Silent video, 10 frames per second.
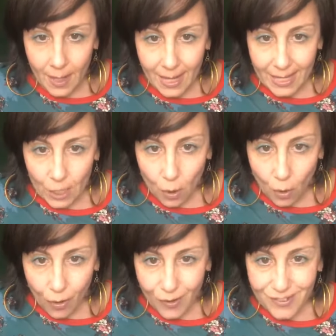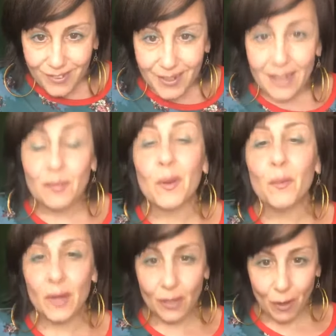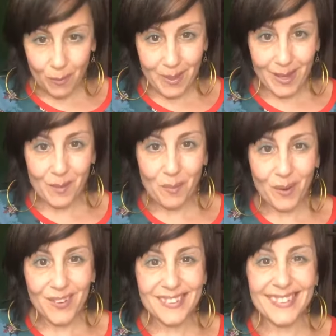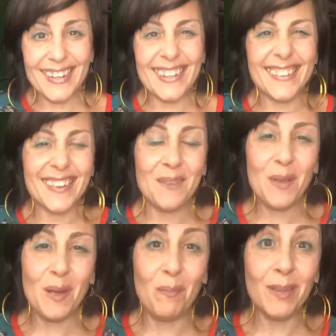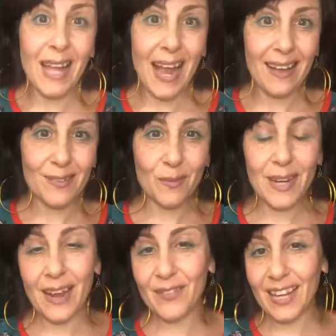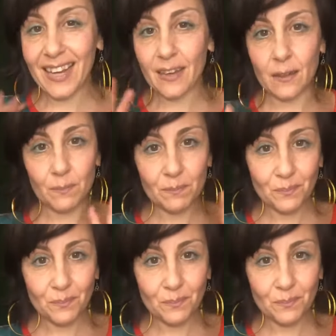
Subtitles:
And it also, yes, we will all be in person, and it's going to be a blast. We're going to have like an